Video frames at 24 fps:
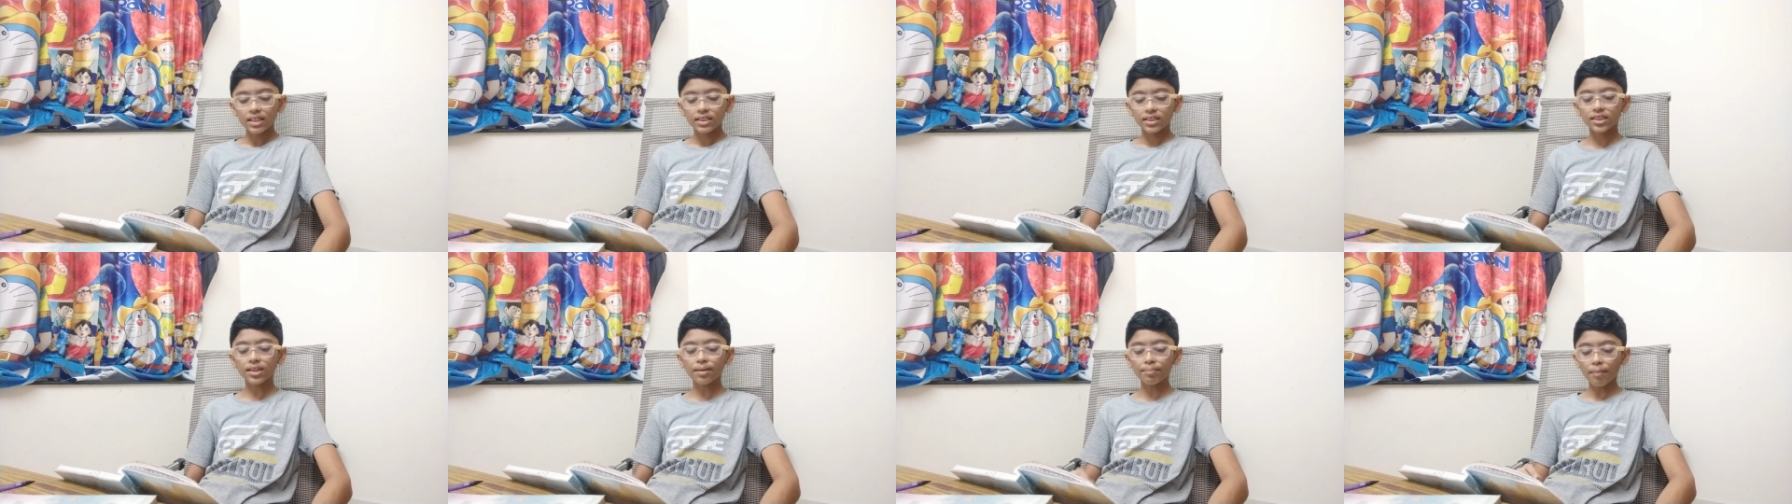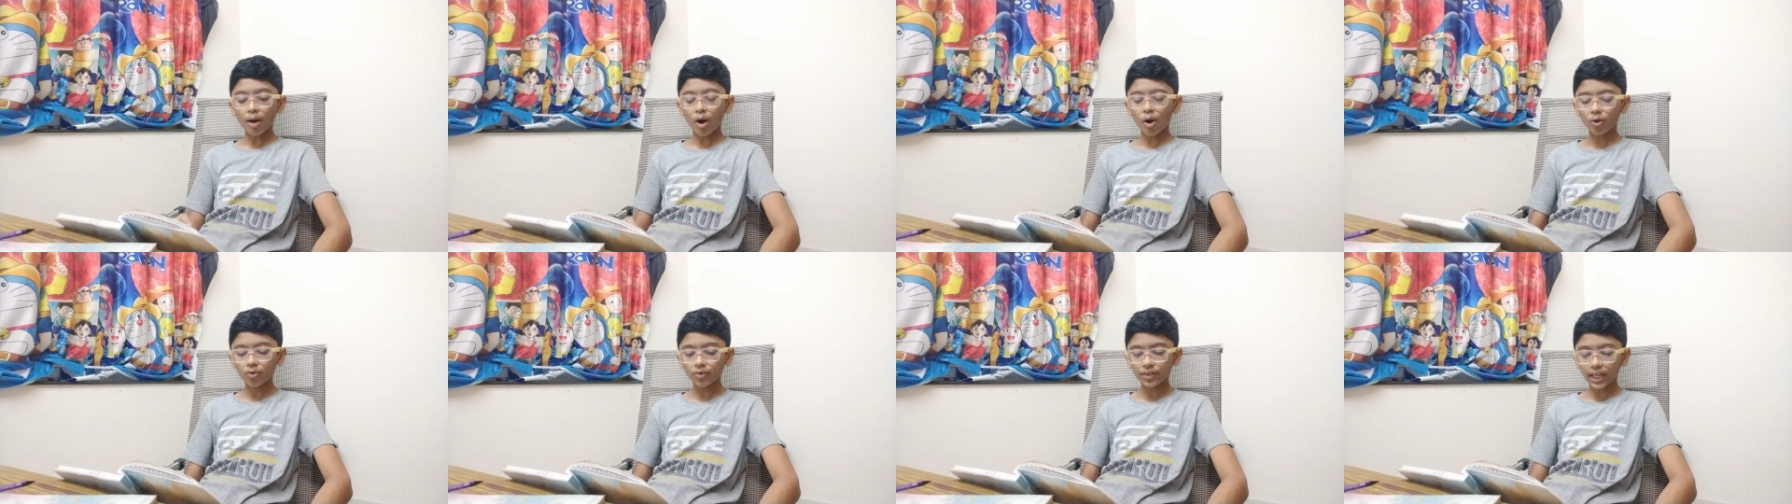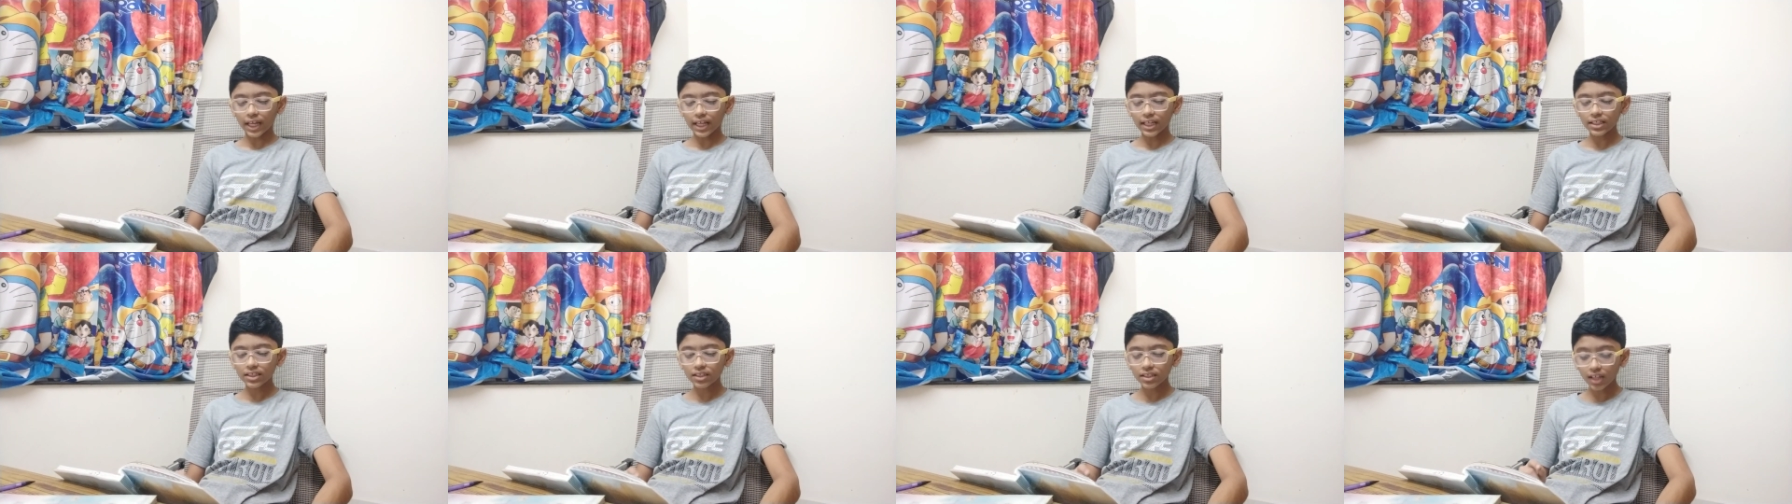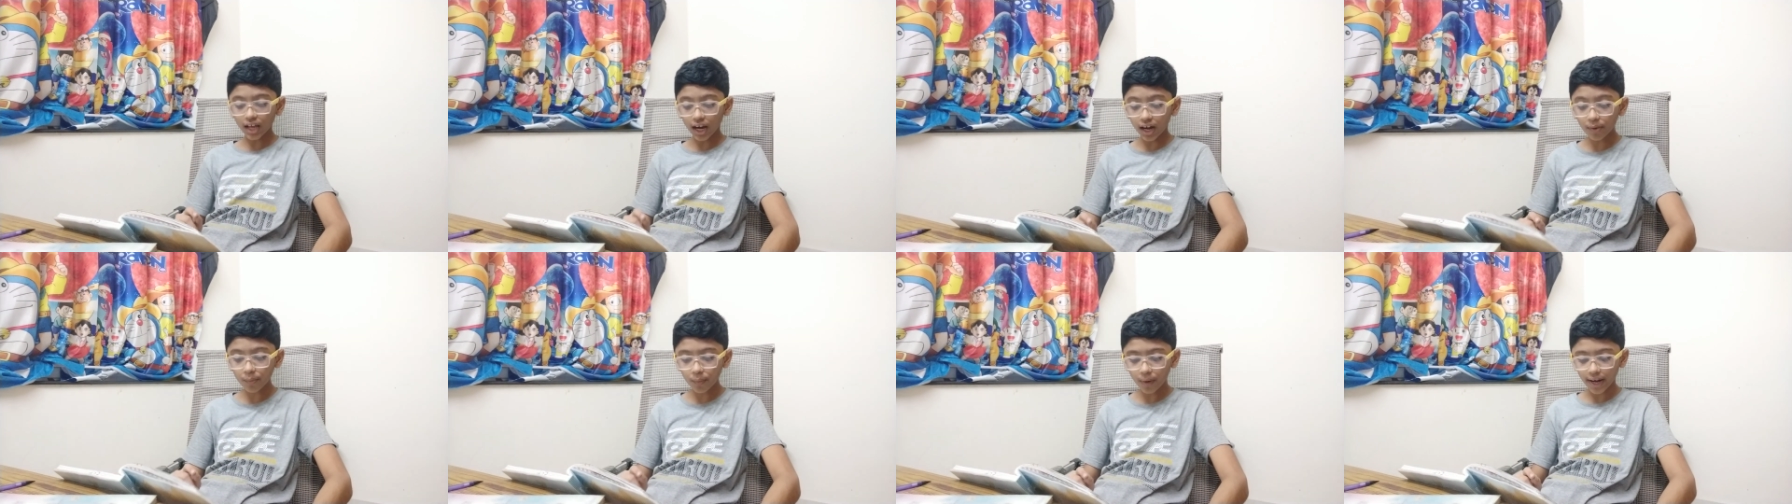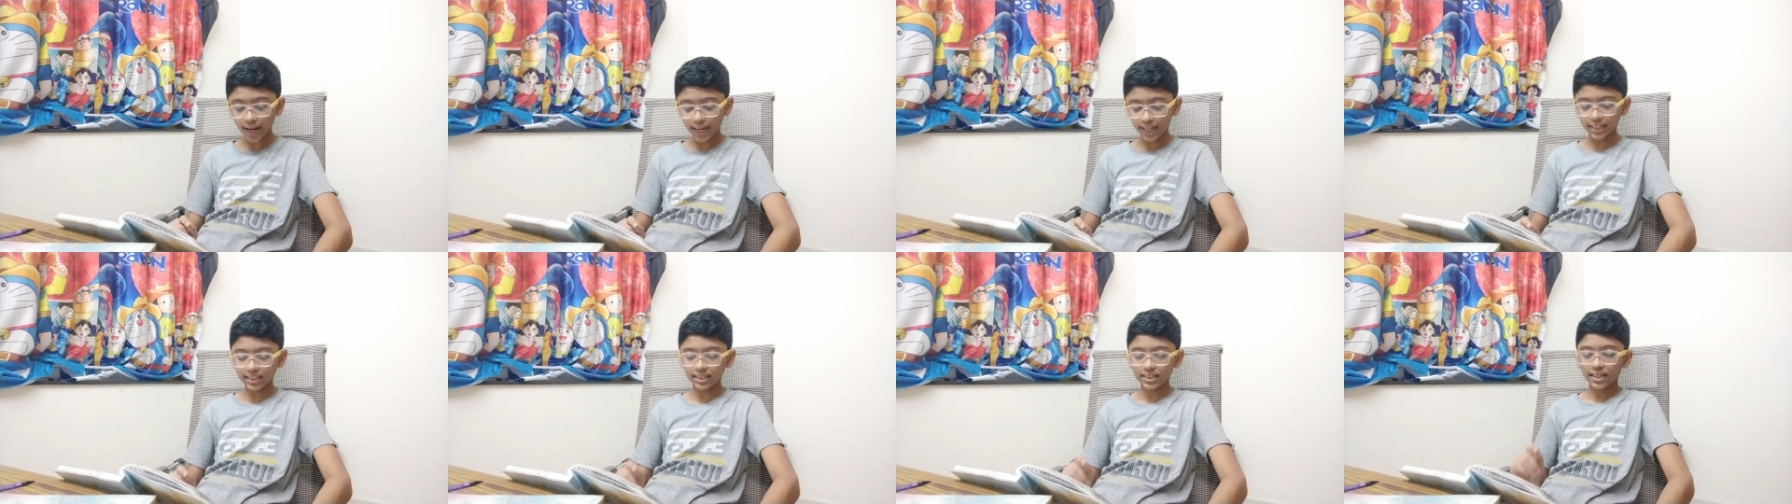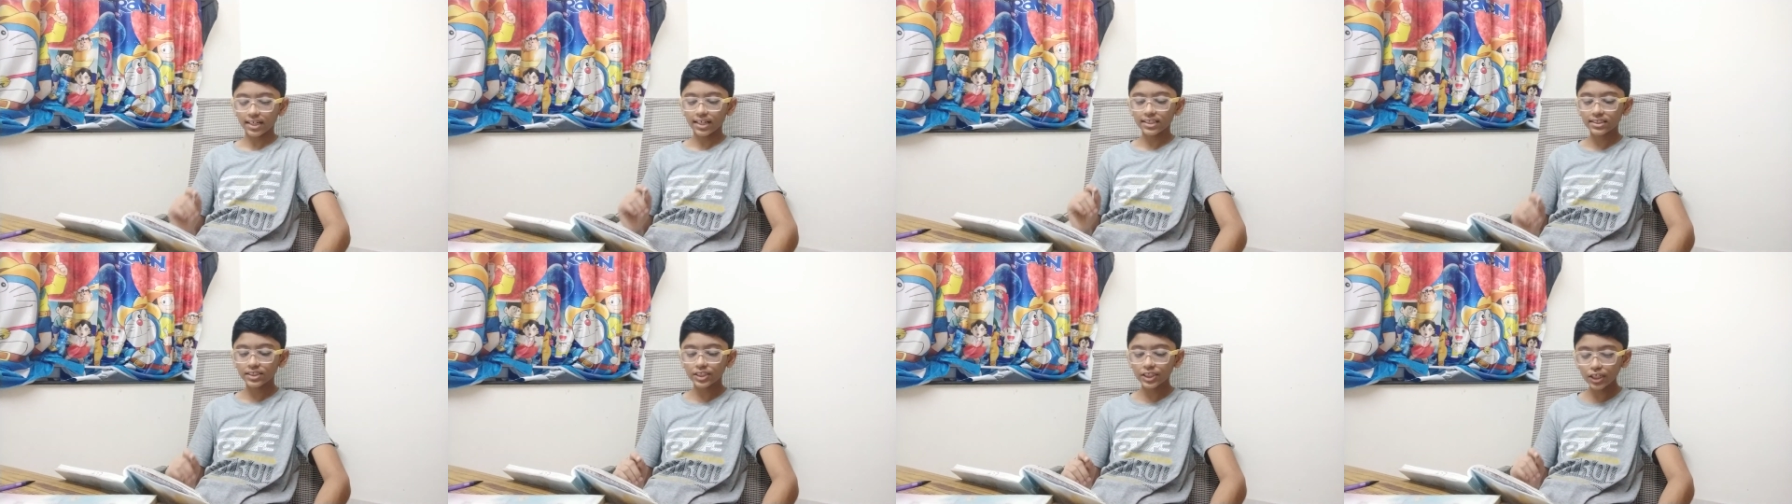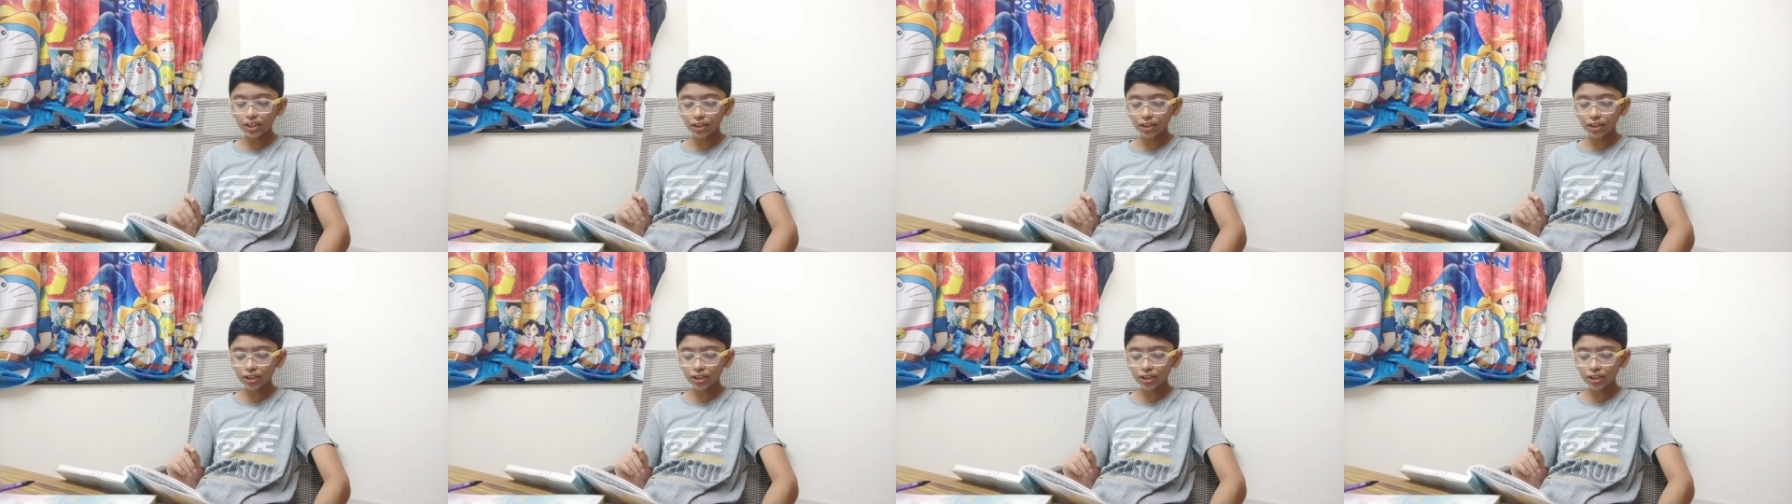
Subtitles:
The mountain terrain is